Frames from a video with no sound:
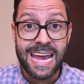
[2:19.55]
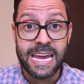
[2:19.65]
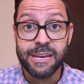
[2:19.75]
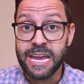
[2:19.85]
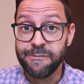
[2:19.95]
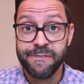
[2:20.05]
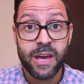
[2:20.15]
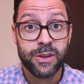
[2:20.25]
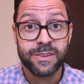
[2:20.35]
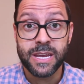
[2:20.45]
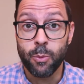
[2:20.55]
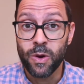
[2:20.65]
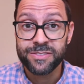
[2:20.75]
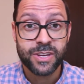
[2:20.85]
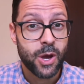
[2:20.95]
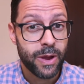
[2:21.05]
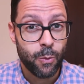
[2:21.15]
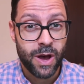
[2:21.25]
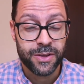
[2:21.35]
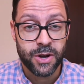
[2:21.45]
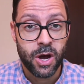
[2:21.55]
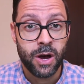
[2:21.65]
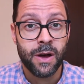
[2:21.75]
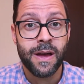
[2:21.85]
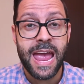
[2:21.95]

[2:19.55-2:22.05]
it, it failed, it wasn't going well at all.